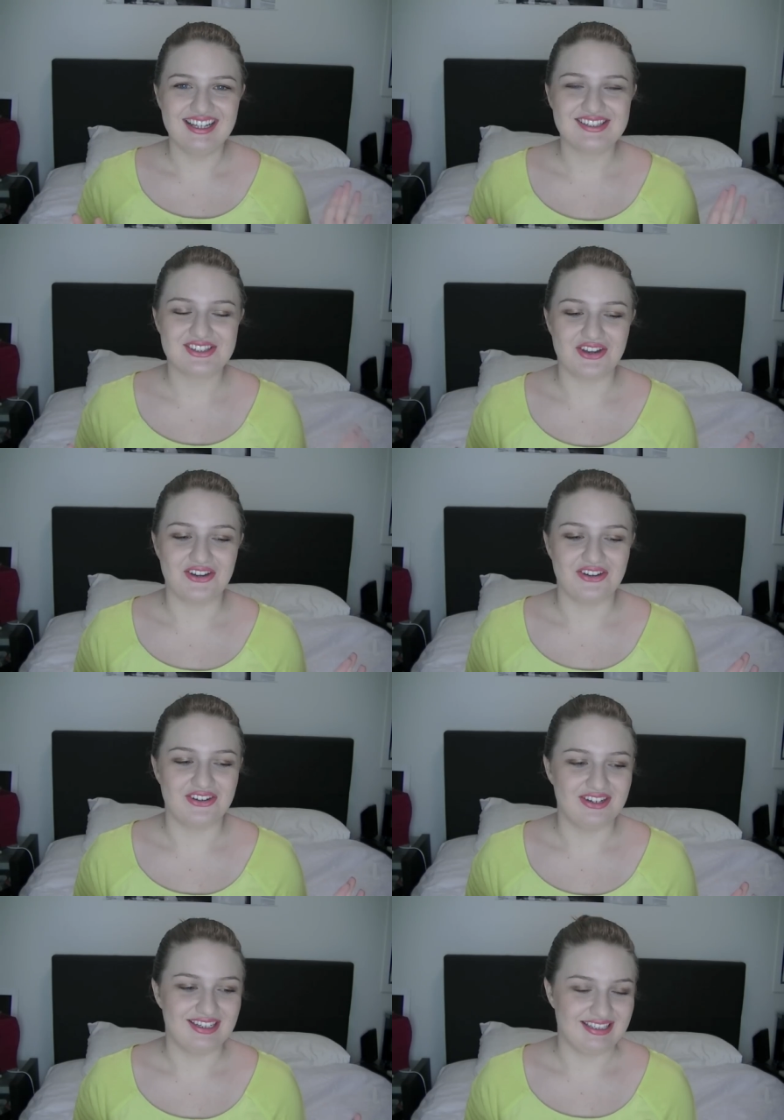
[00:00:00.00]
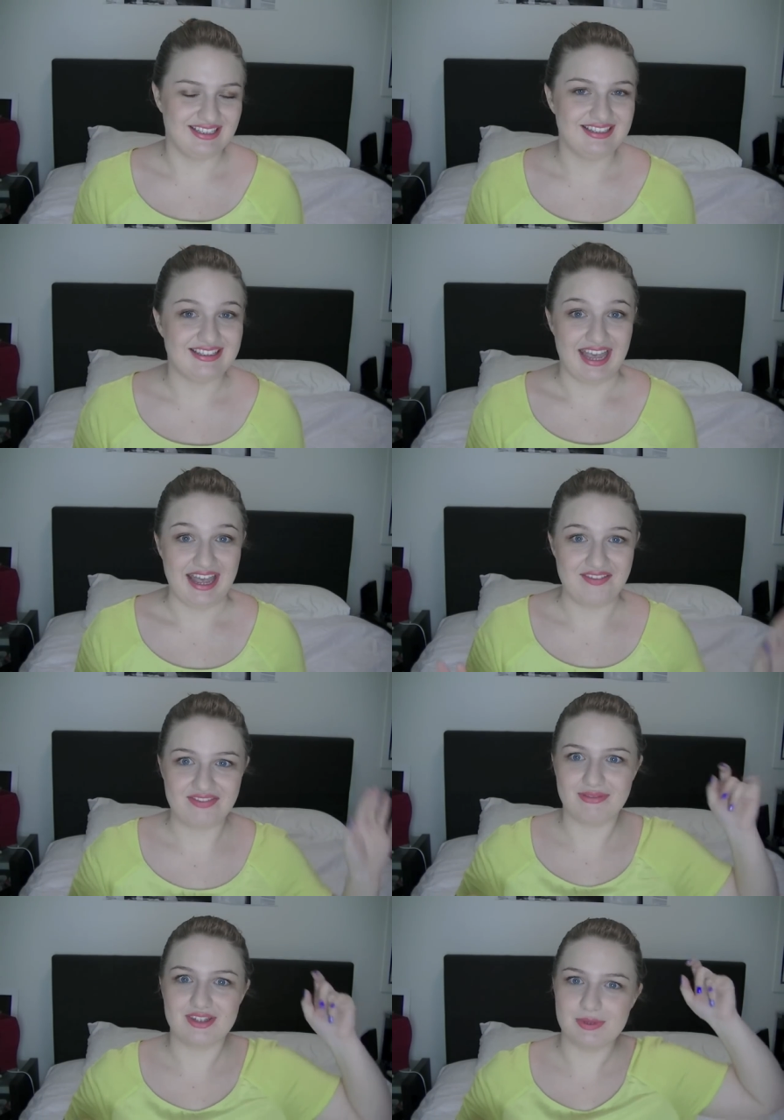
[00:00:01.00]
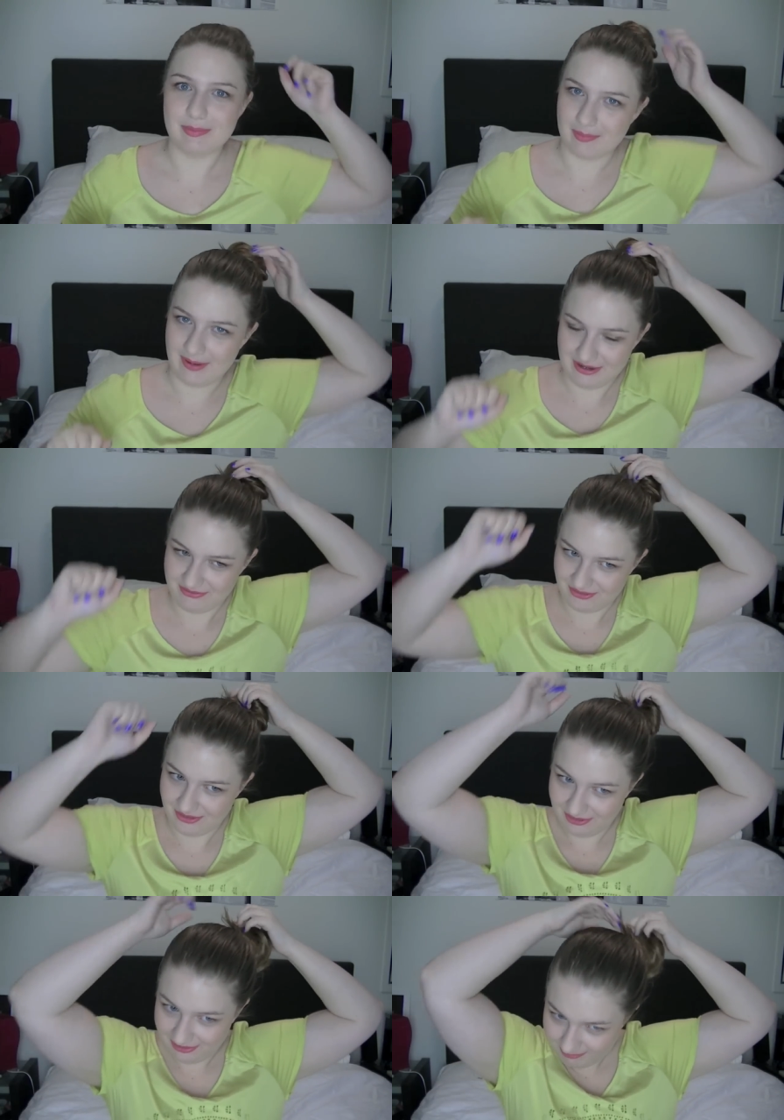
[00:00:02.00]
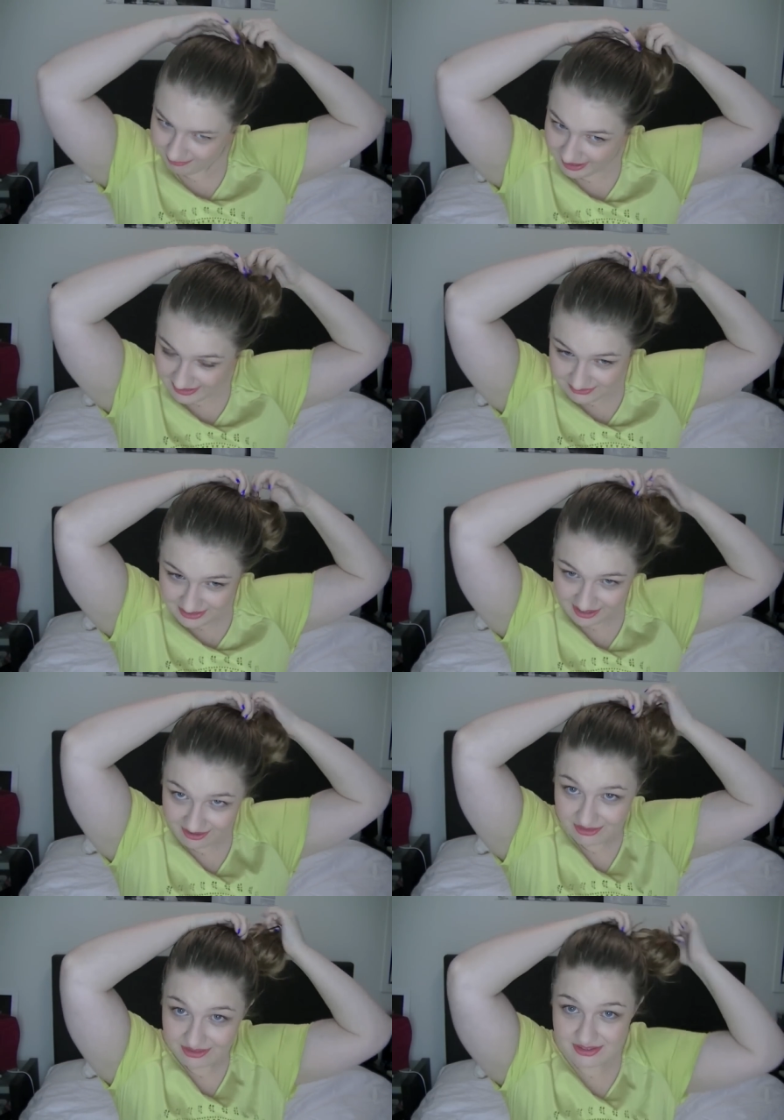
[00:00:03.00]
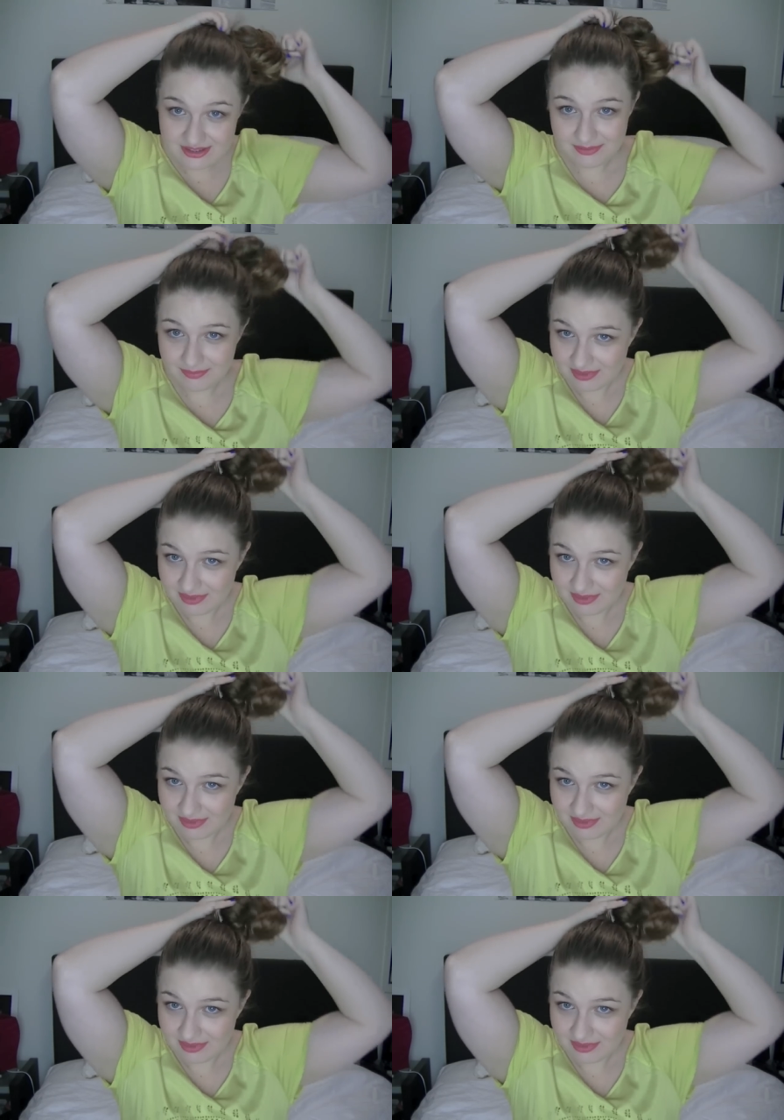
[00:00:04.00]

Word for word: So yeah, just be prepared for massive tangles.